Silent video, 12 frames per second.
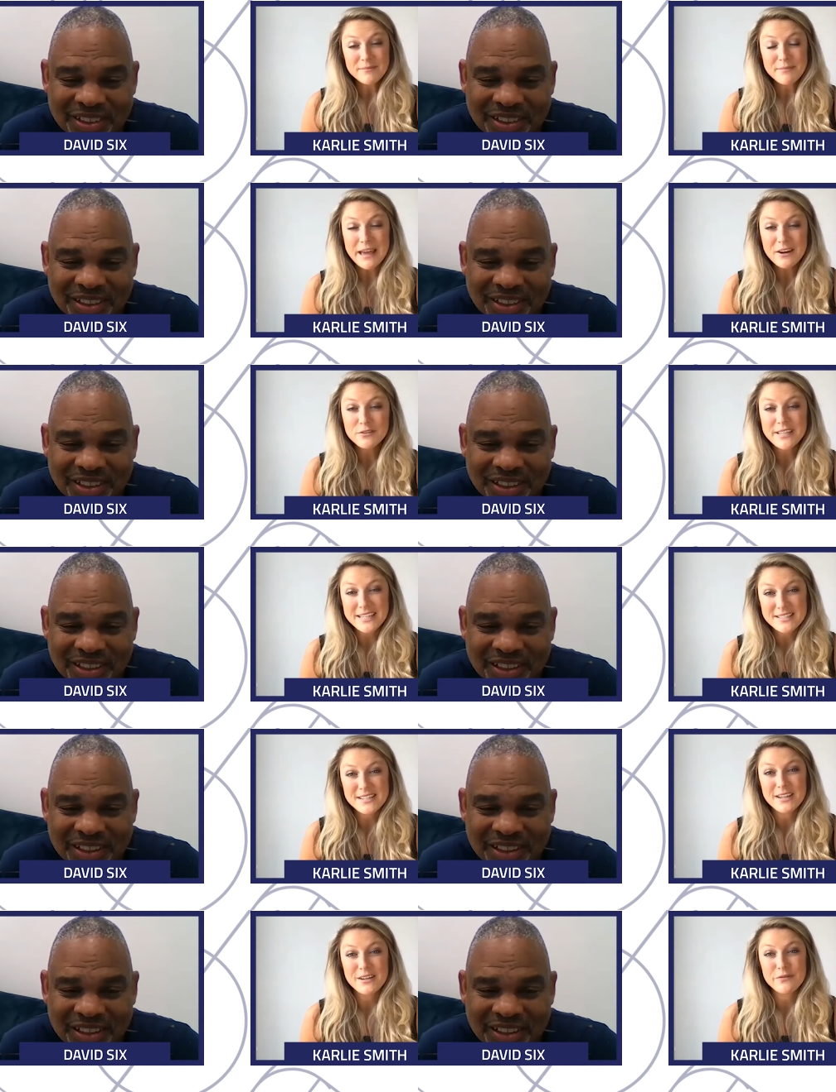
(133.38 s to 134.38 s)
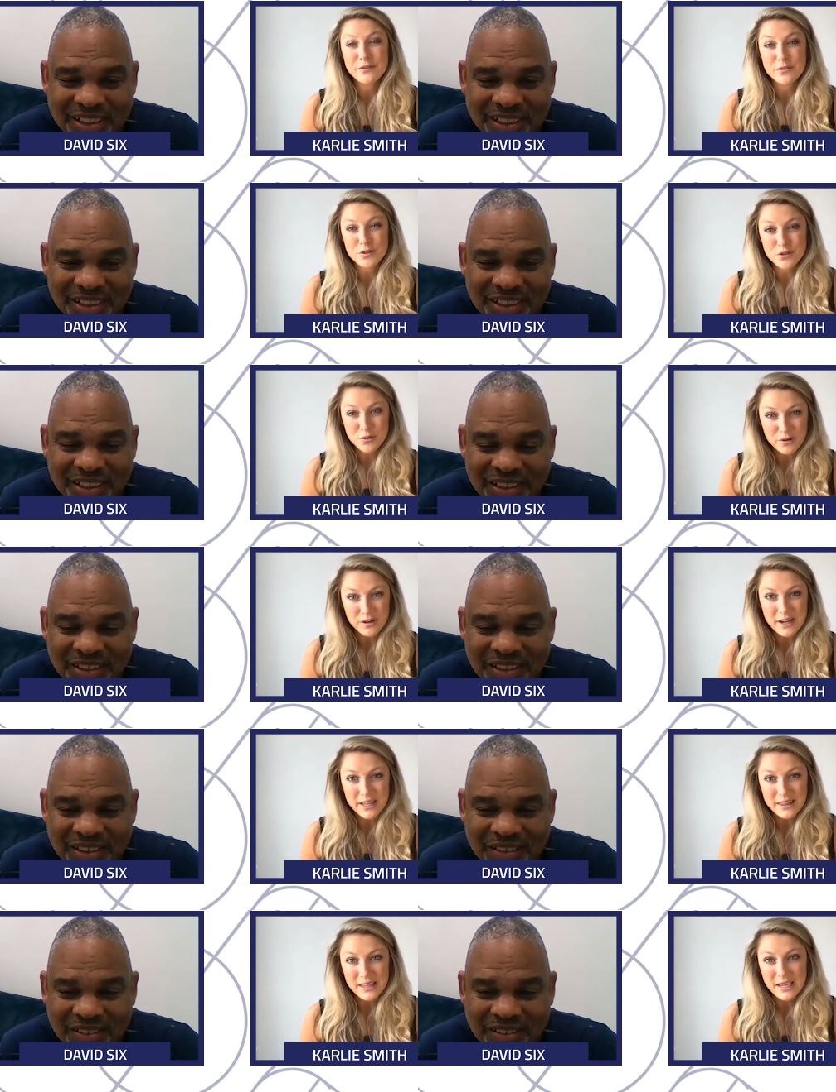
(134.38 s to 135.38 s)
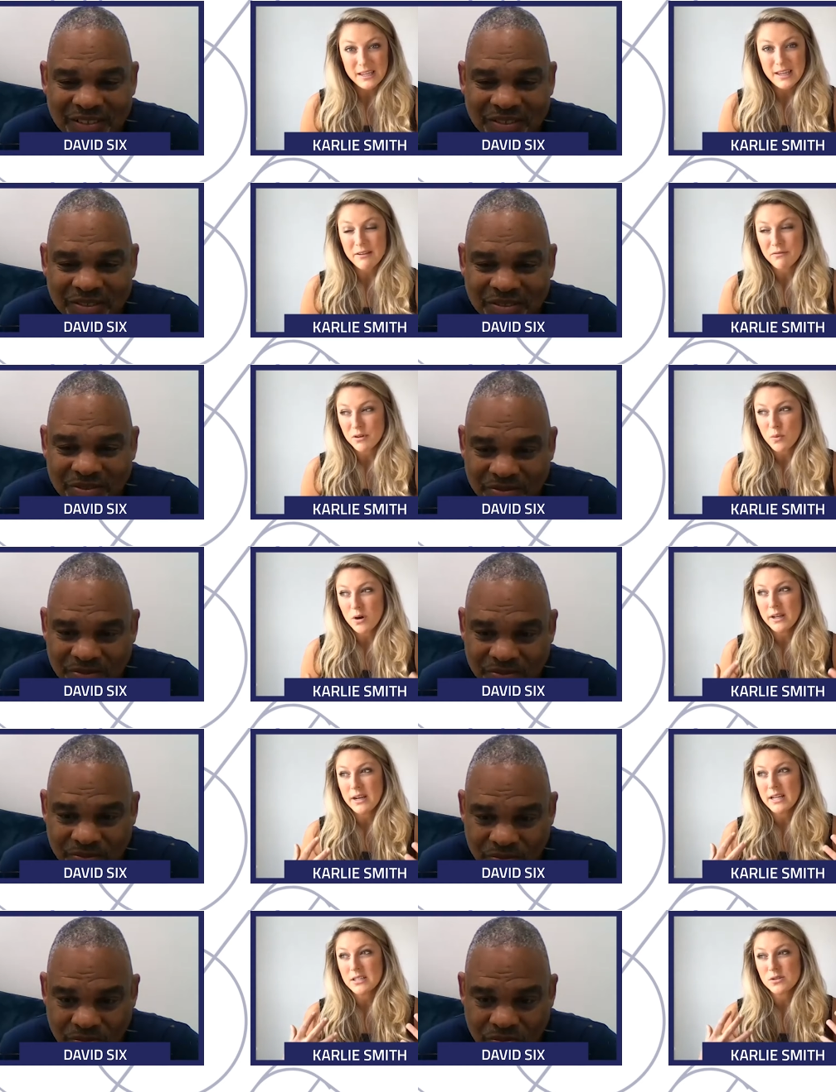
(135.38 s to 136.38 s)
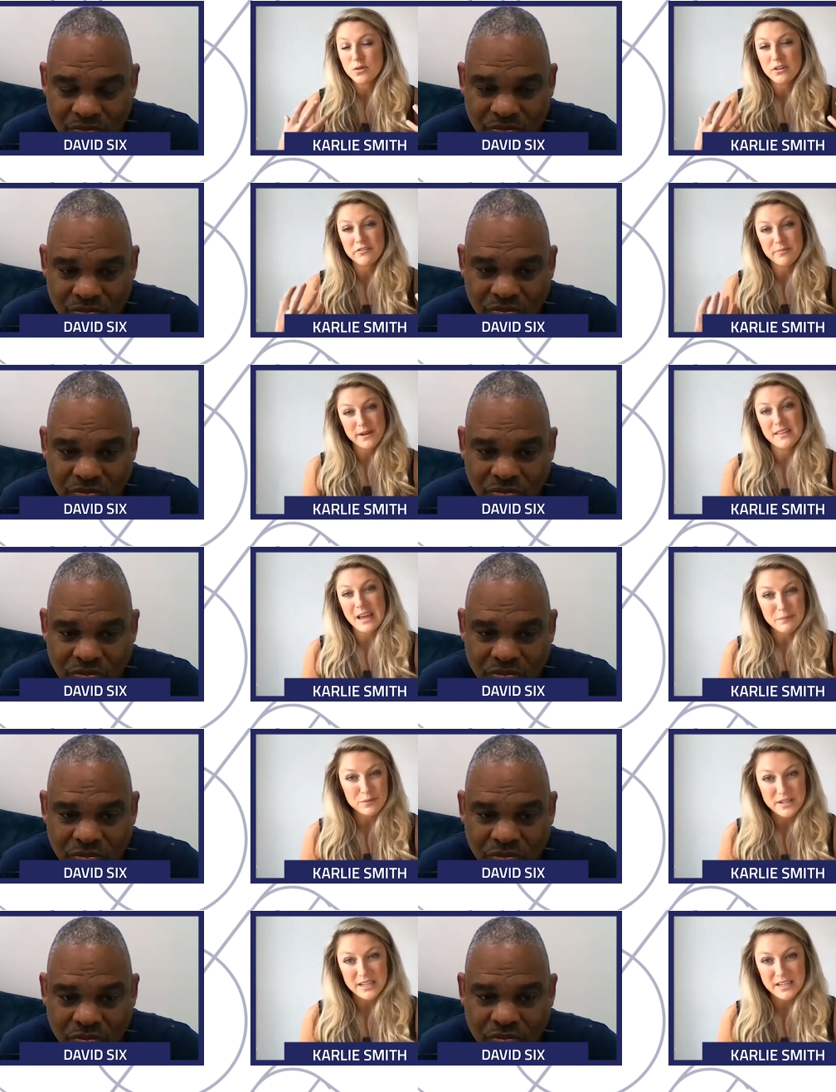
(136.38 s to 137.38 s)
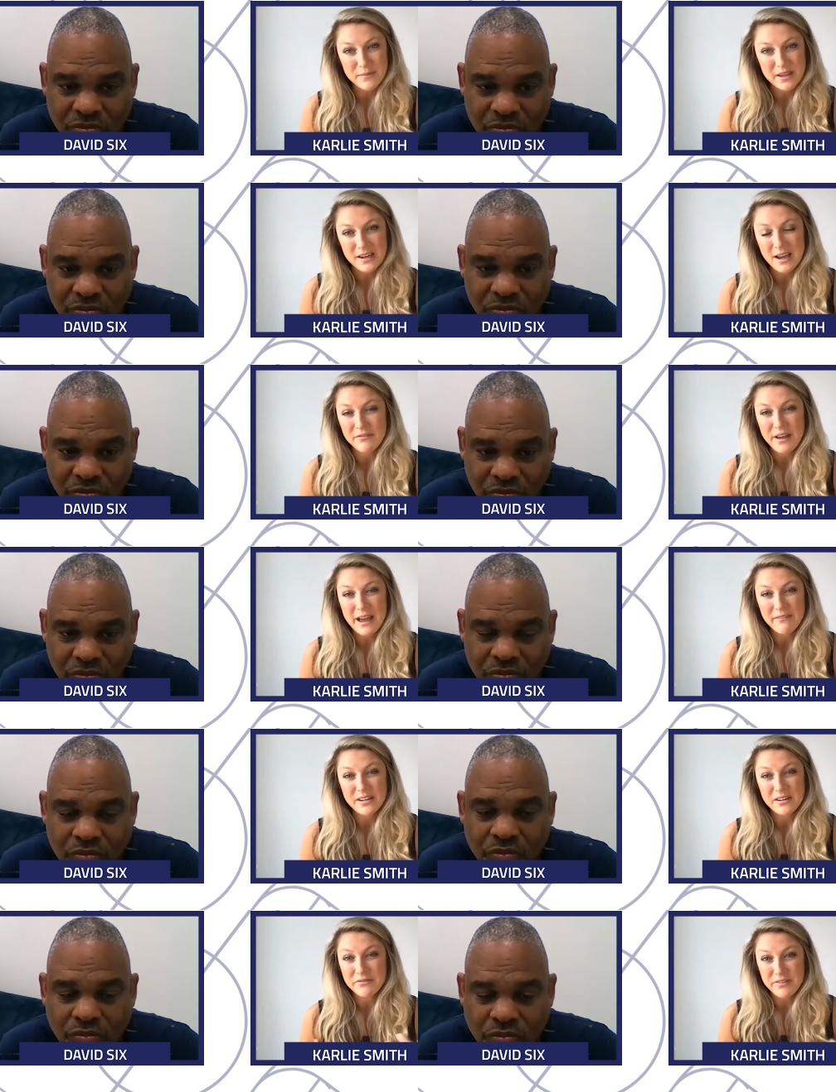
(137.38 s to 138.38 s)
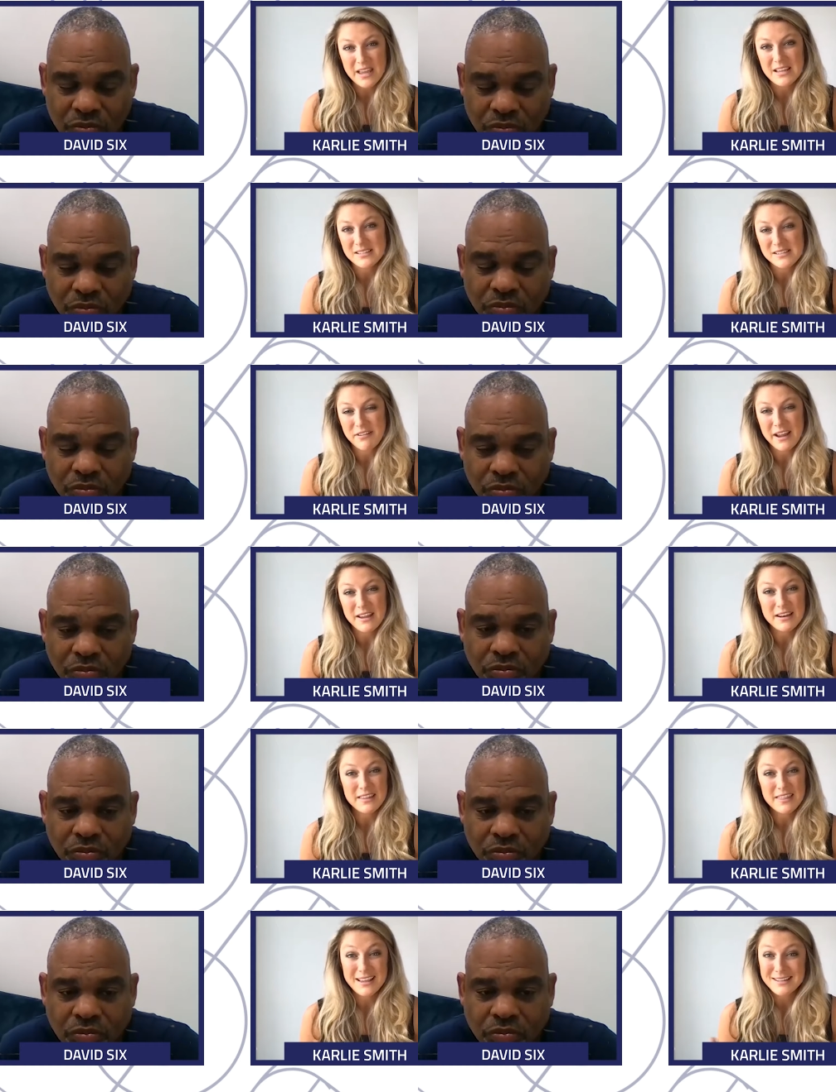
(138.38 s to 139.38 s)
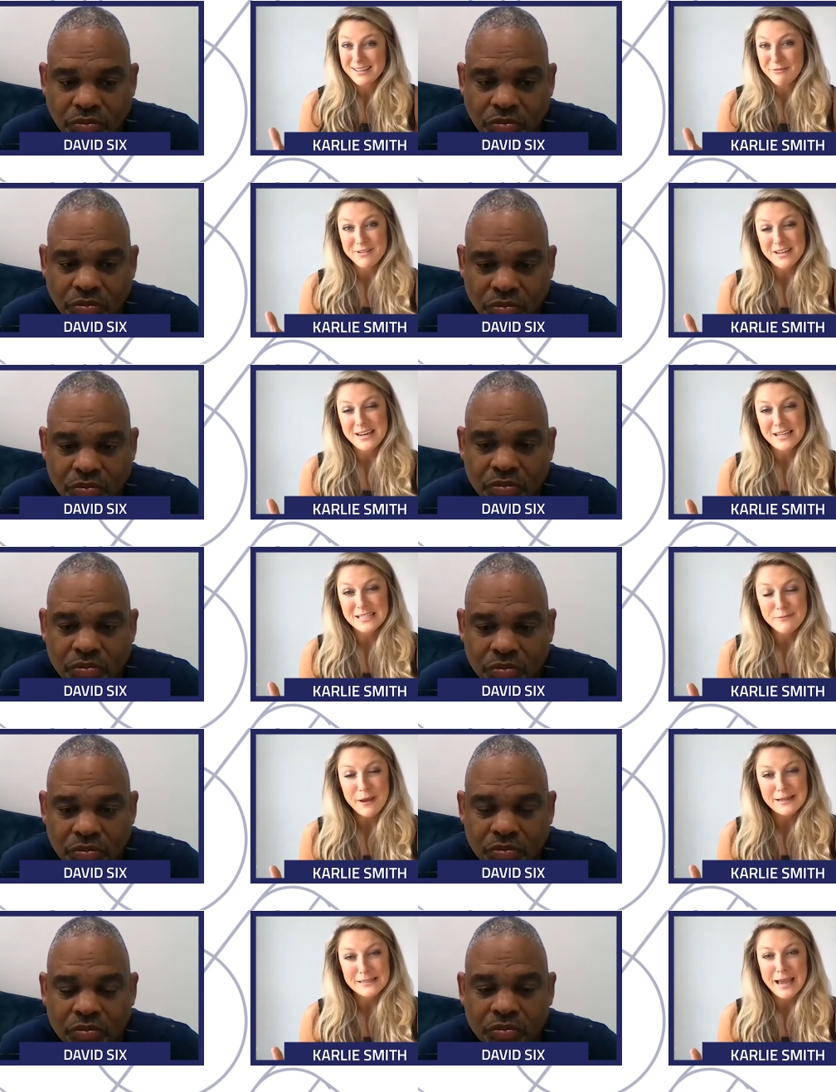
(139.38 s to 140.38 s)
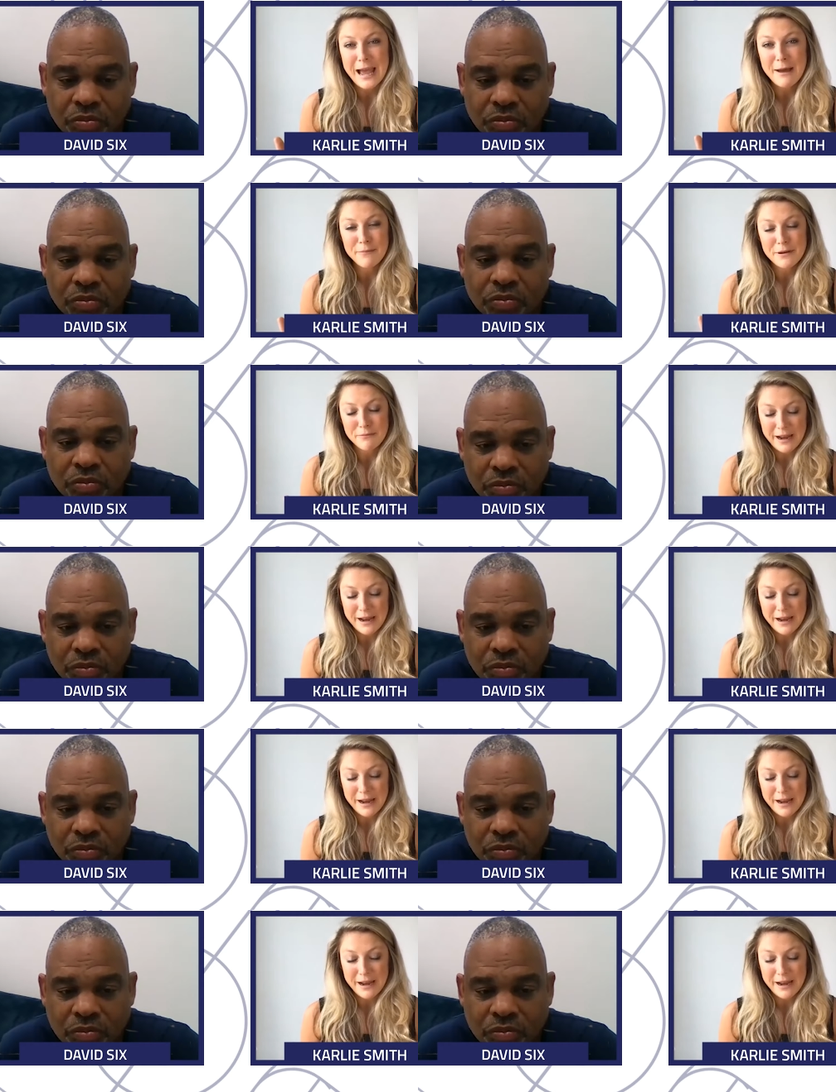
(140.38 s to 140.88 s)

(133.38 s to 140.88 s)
Speaker 1: battle tested for sure. I think everyone has sort of been in that predicament of having to face, right, things that we didn't expect to happen.